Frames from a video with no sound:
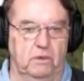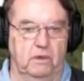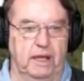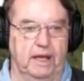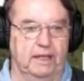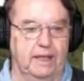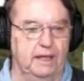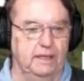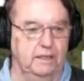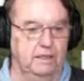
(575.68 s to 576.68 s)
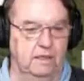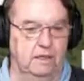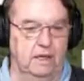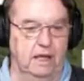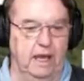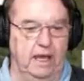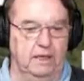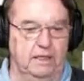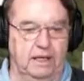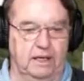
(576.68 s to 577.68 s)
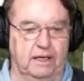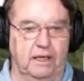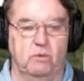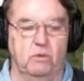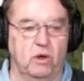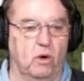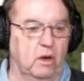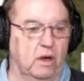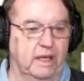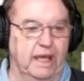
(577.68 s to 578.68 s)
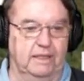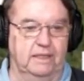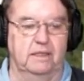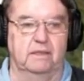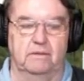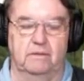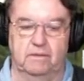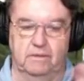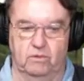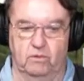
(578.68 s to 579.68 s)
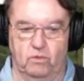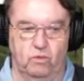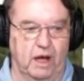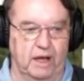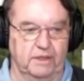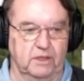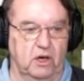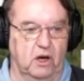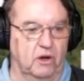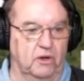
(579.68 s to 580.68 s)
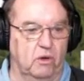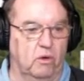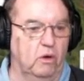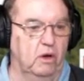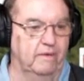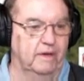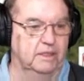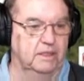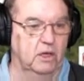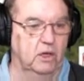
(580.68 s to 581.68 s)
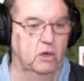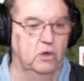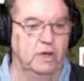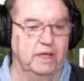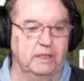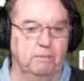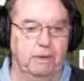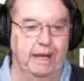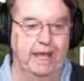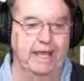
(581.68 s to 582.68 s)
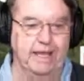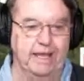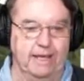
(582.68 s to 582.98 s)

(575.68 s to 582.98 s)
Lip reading: like that, and suddenly we all get one card, all of us who is playing.